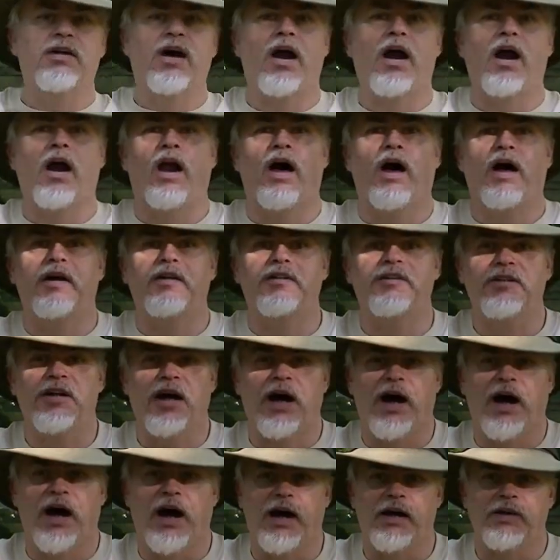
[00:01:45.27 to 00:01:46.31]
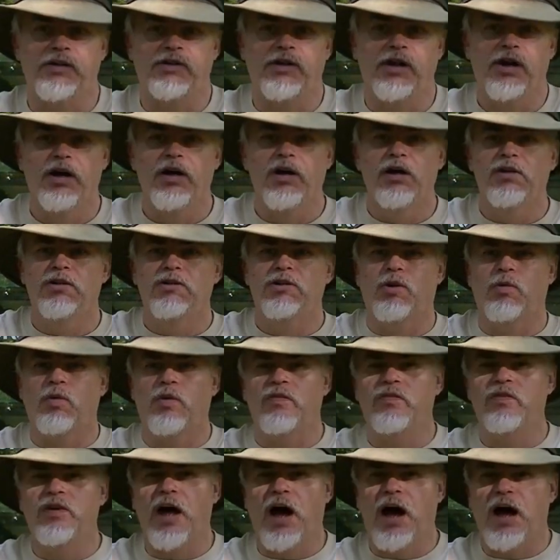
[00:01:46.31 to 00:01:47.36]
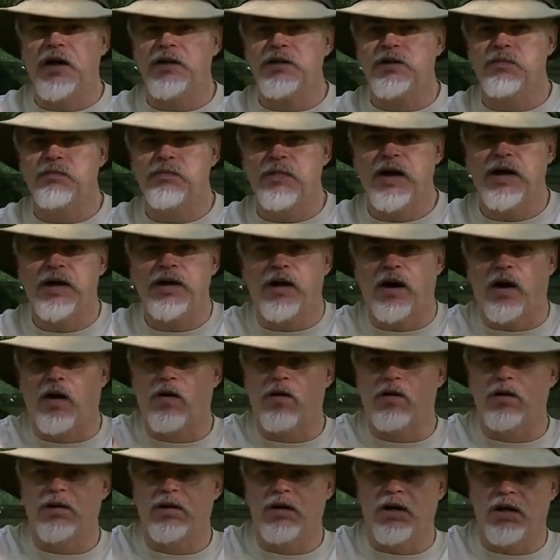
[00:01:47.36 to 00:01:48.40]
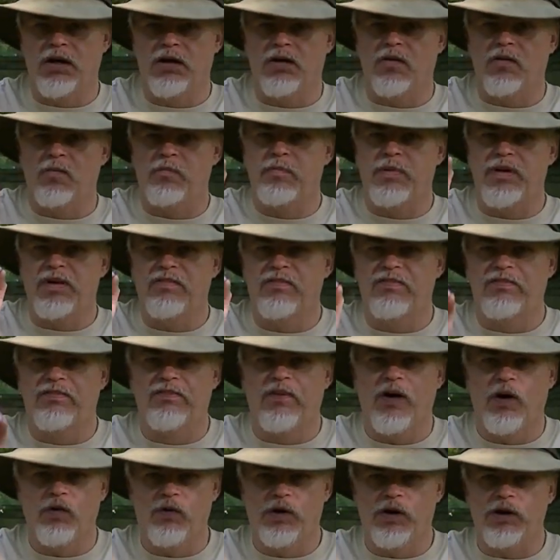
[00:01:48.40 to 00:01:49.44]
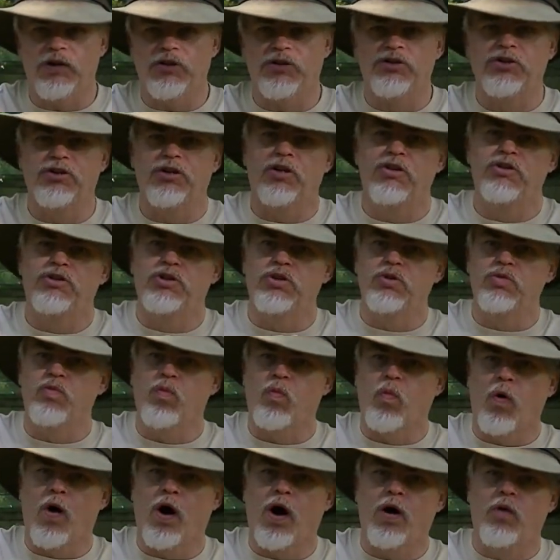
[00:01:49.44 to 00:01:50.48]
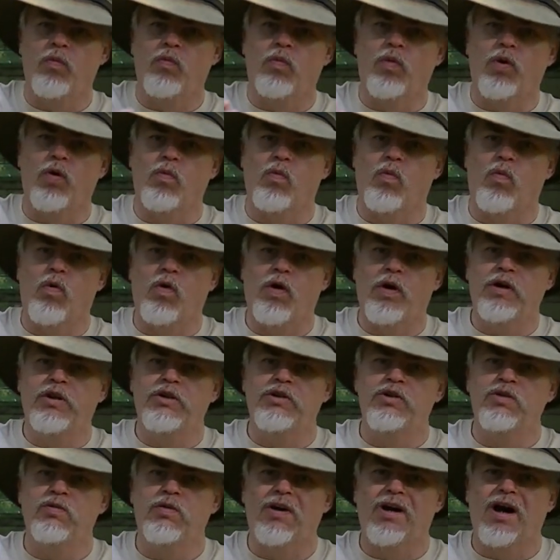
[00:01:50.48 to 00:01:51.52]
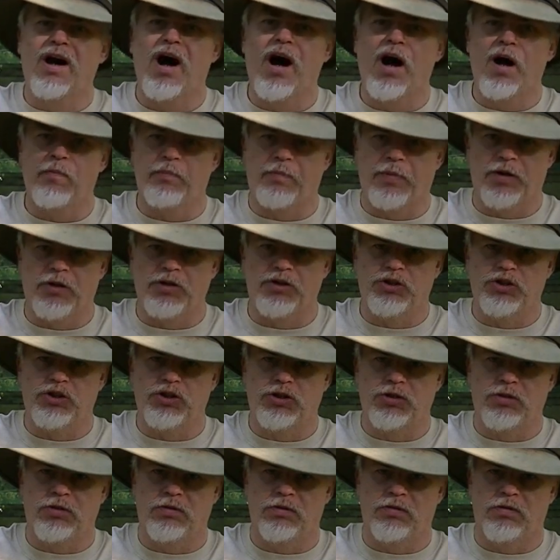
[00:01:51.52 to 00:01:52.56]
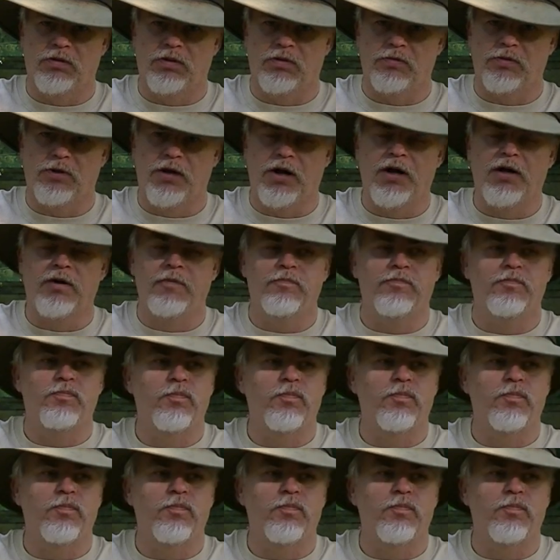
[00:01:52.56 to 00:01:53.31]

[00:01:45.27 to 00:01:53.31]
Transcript: not a lot of size. So we've got to make our gear be focused to what we're wanting to accomplish. Okay?